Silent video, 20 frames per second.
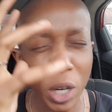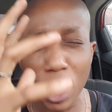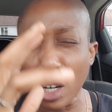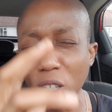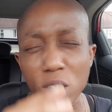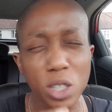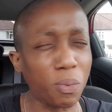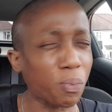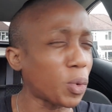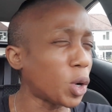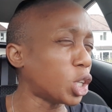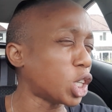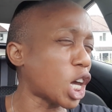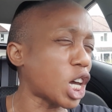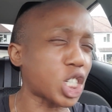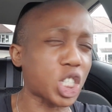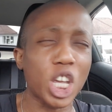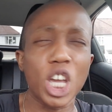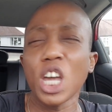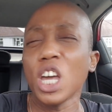in all its
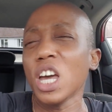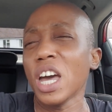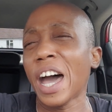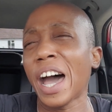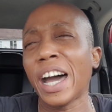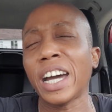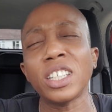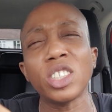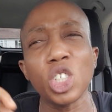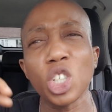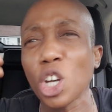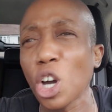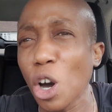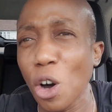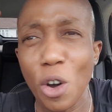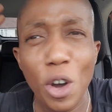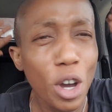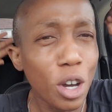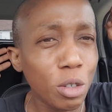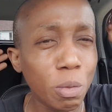fullness. And, you
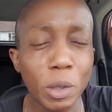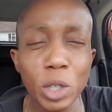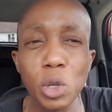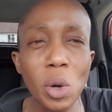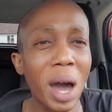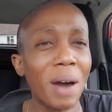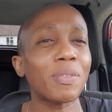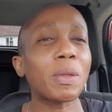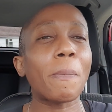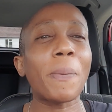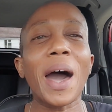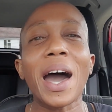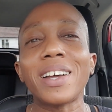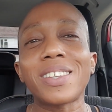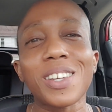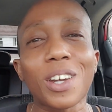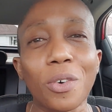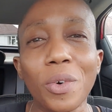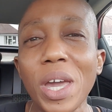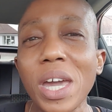know, you have the power
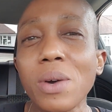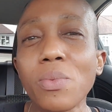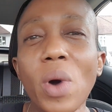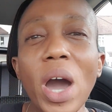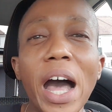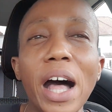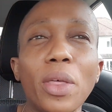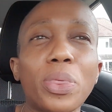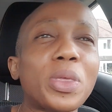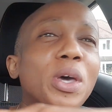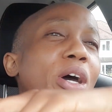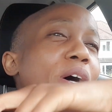to create wealth,